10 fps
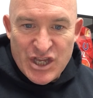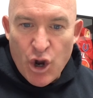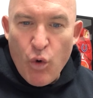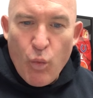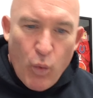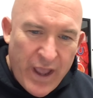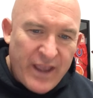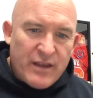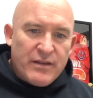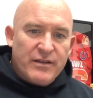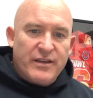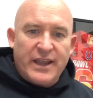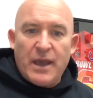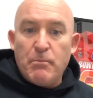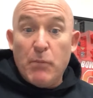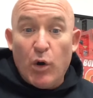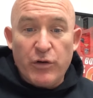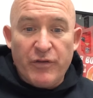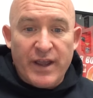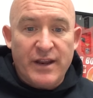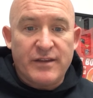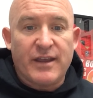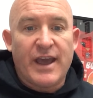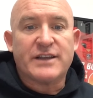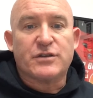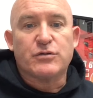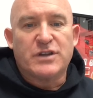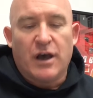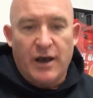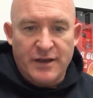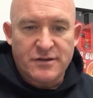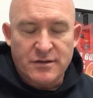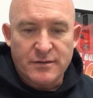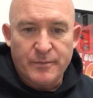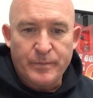Don't wait to get motivated to exercise.